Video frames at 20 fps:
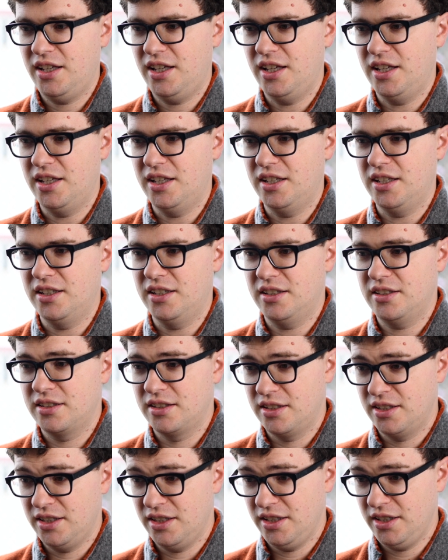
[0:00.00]

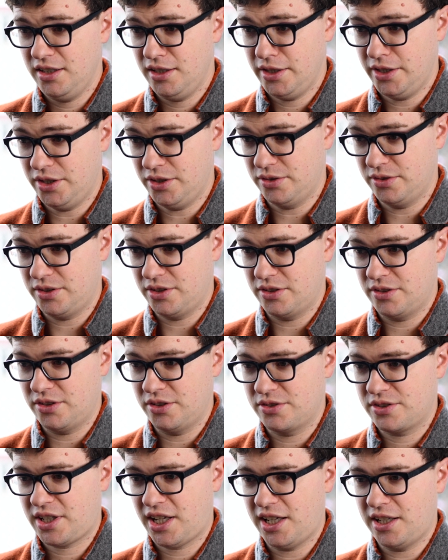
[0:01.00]

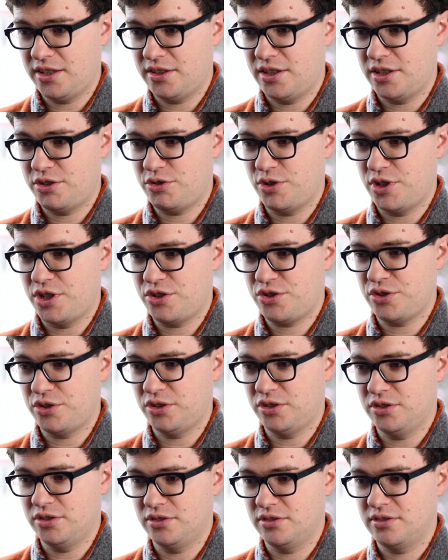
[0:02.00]
There's kind of the
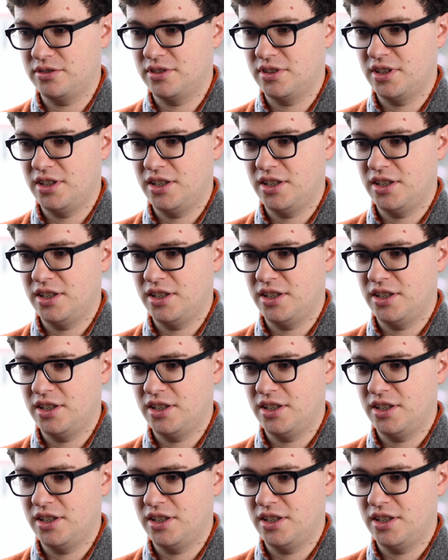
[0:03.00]
traditional,